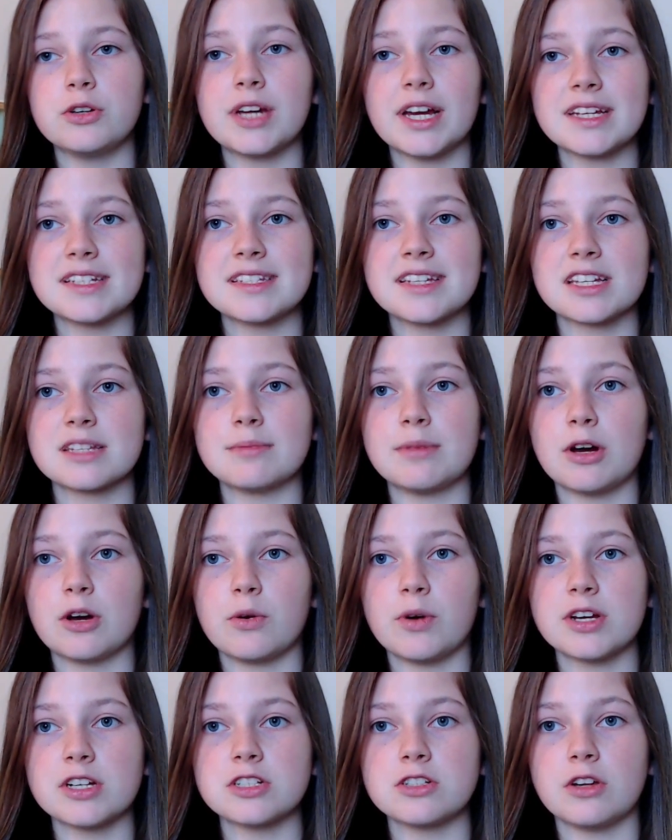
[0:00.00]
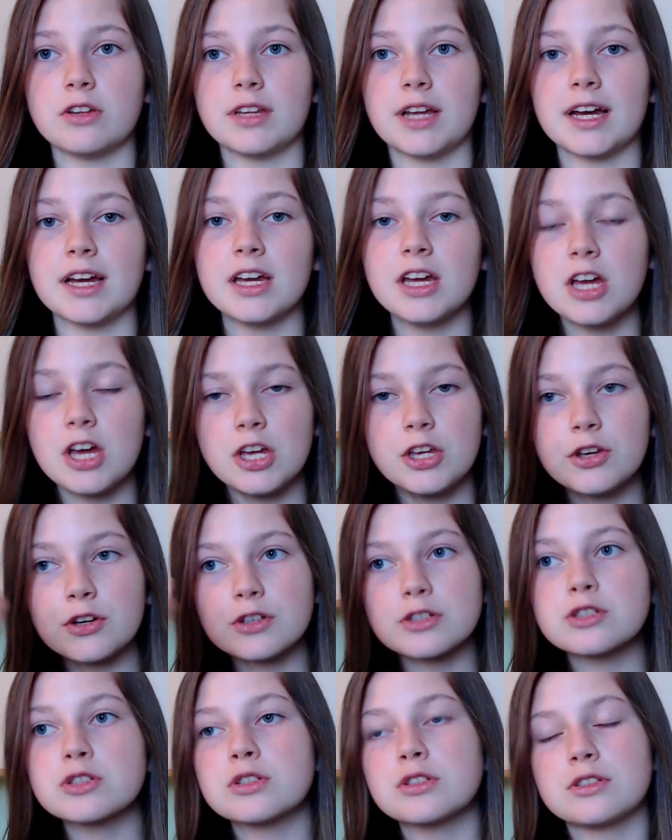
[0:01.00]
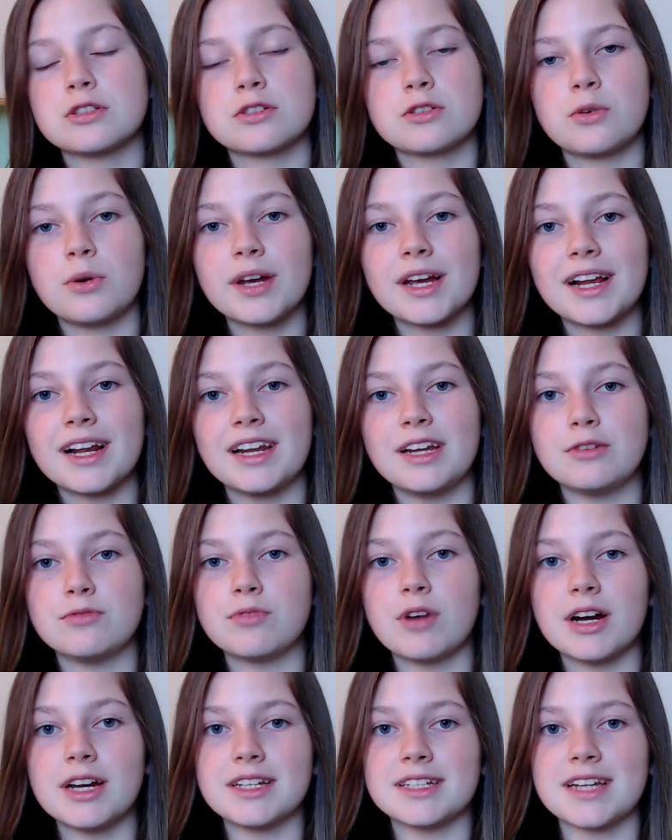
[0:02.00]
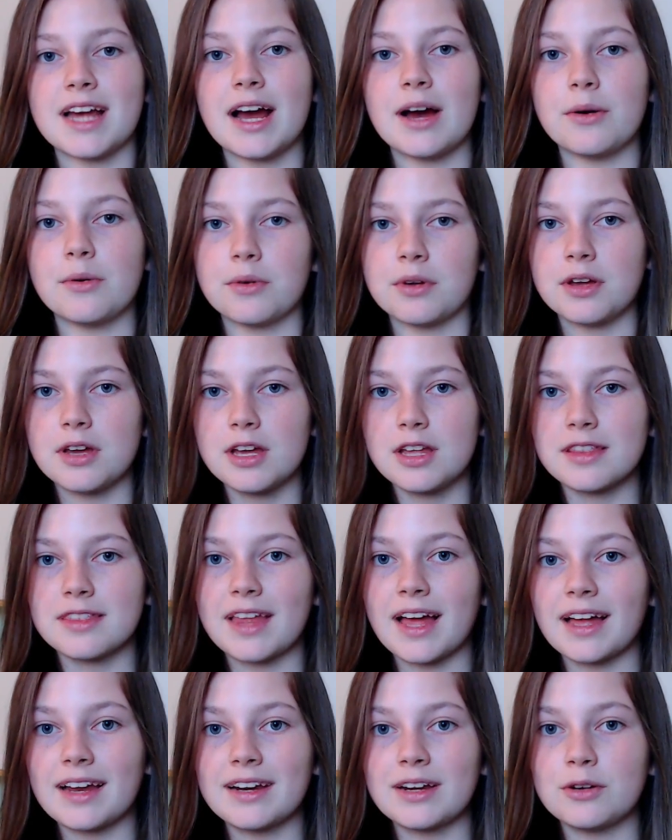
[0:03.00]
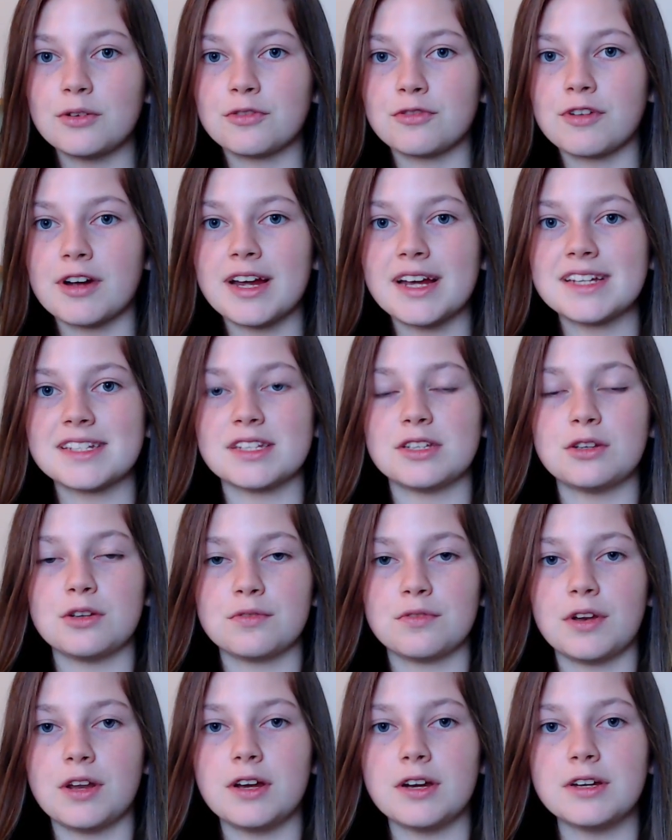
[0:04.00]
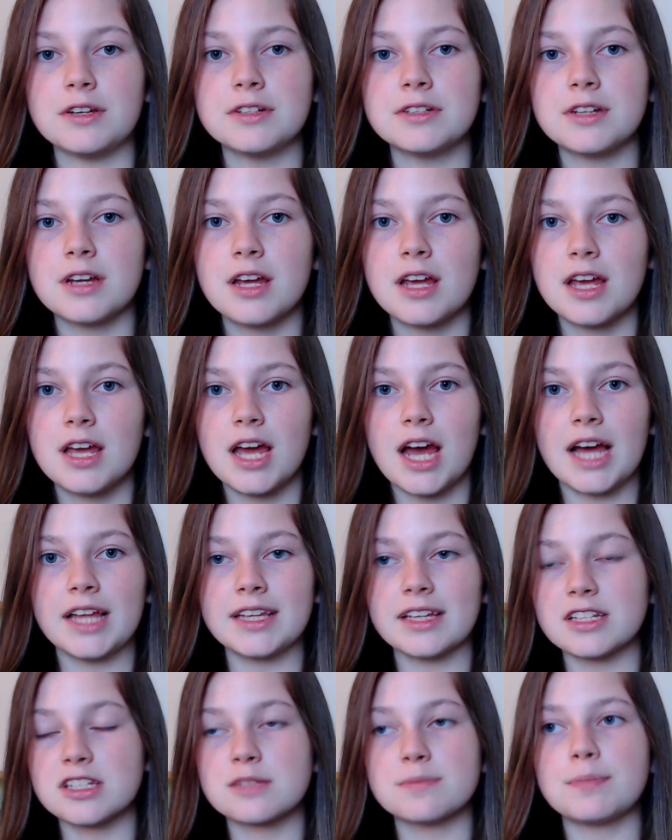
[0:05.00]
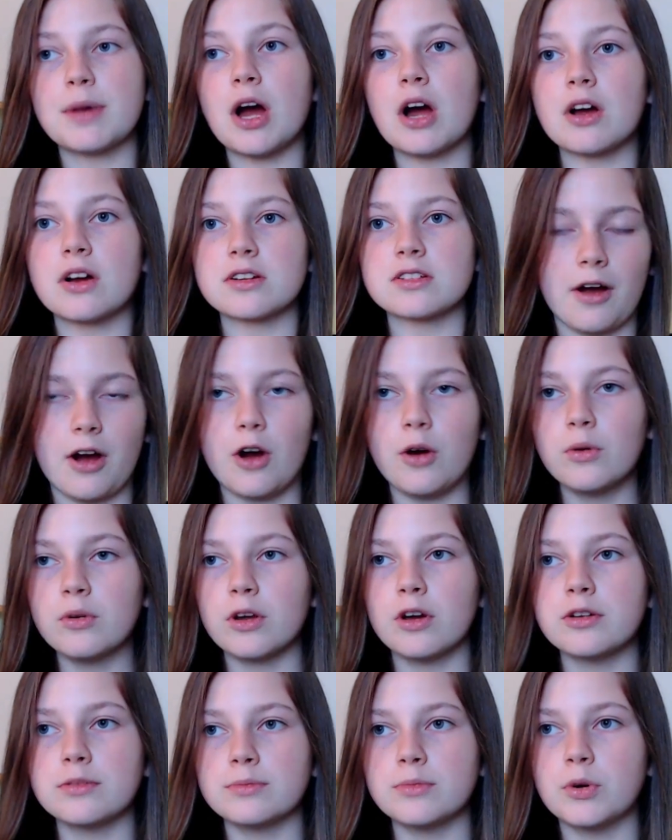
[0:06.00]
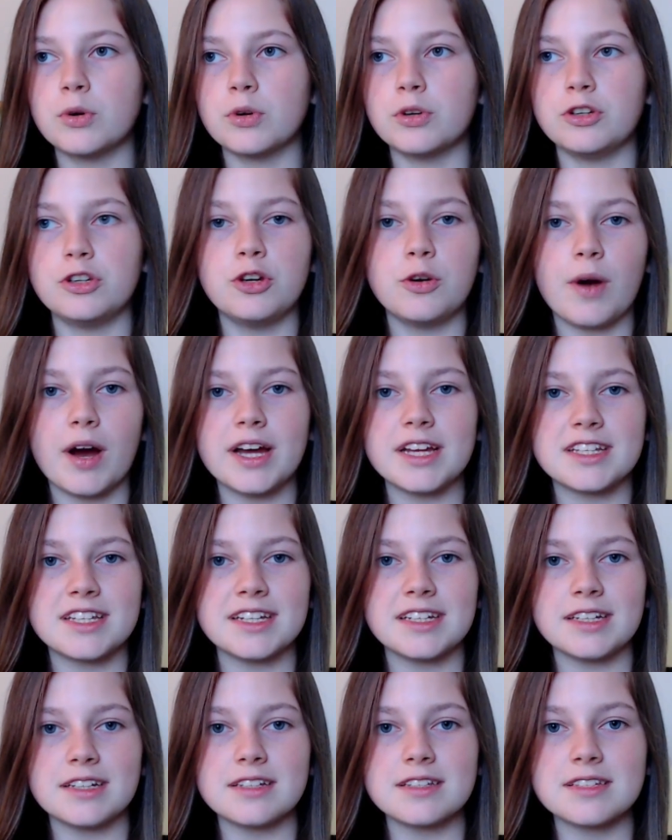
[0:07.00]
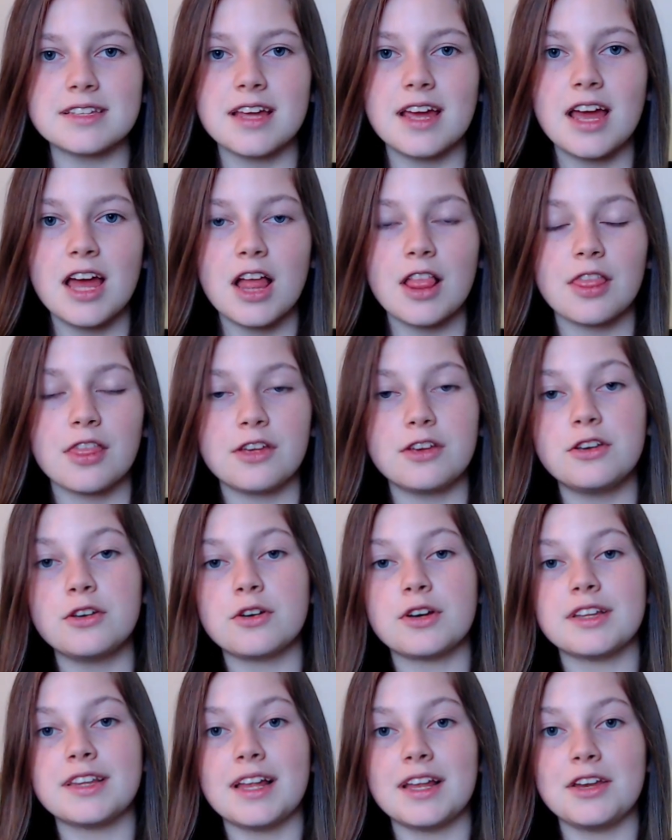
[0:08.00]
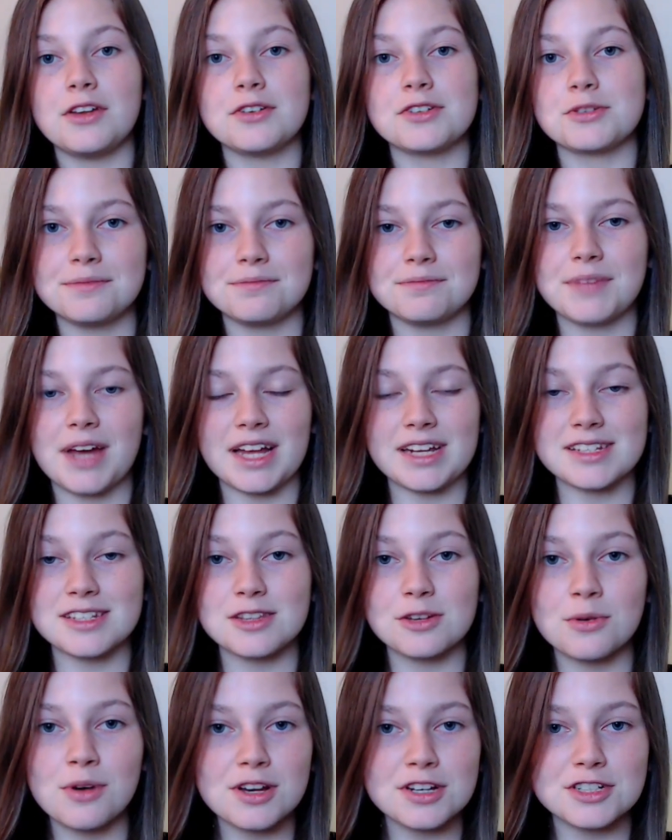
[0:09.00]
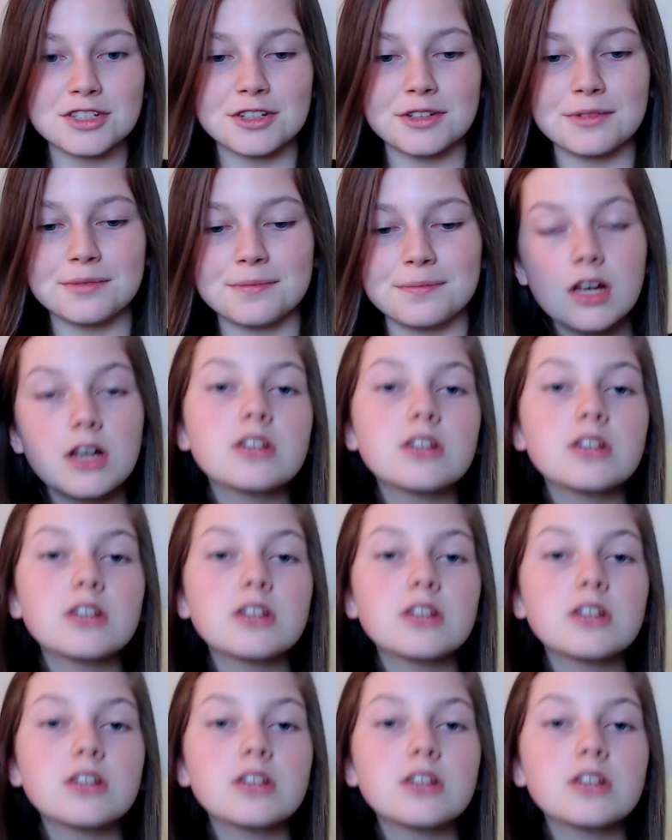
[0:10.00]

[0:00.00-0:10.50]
a 6-mark question on that, you could just quickly write down that little phrase that you've learned, and that sparks a whole load more new ideas that you can then use to answer the question.